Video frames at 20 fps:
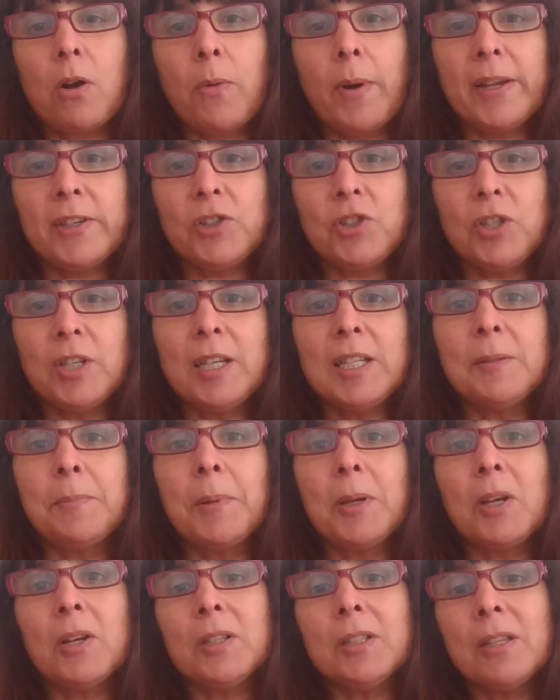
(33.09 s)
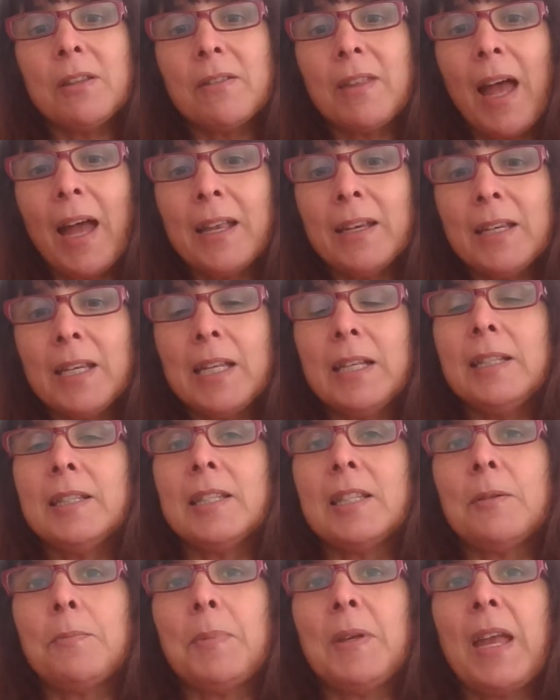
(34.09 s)
question is because that needs
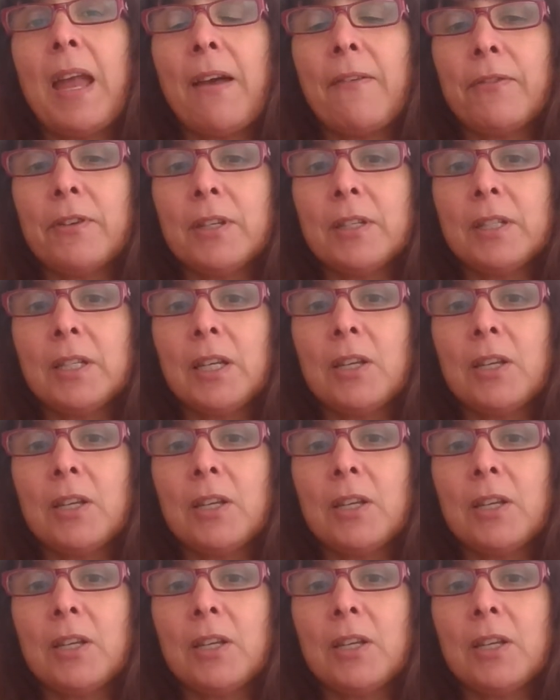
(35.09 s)
to be evident